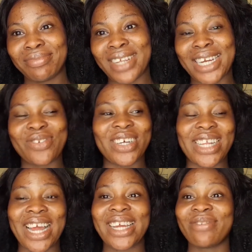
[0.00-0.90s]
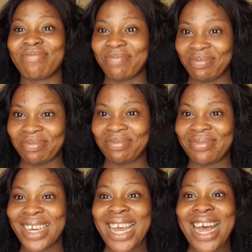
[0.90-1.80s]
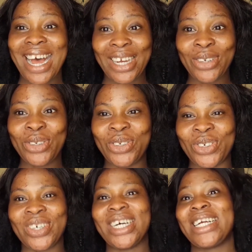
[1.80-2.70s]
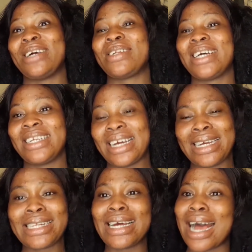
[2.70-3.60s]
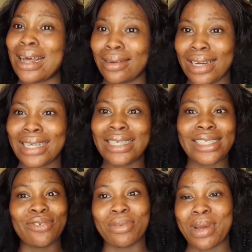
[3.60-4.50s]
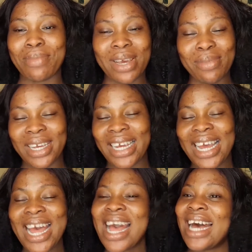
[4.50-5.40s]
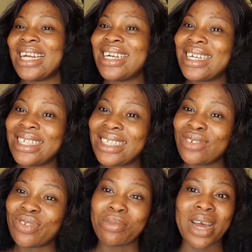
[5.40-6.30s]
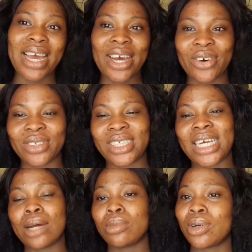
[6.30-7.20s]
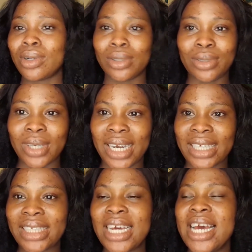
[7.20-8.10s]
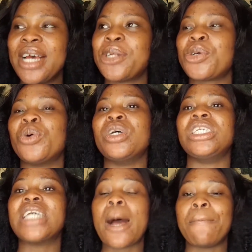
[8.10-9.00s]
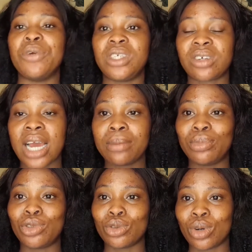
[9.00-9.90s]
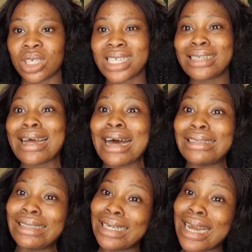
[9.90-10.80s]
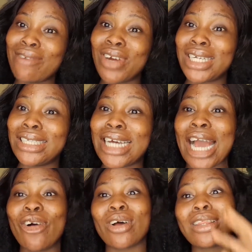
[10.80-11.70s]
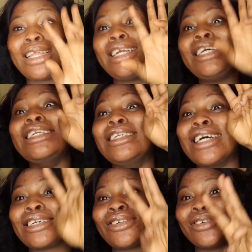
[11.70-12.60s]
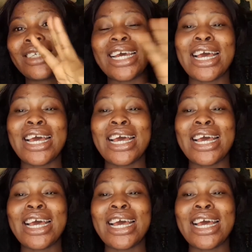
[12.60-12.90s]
And he was like, are you sure? And I said, anything for my baby and anything for my health, I'm gonna do it. So he shall prescribe drugs. That day, that very day, I got 3 injections.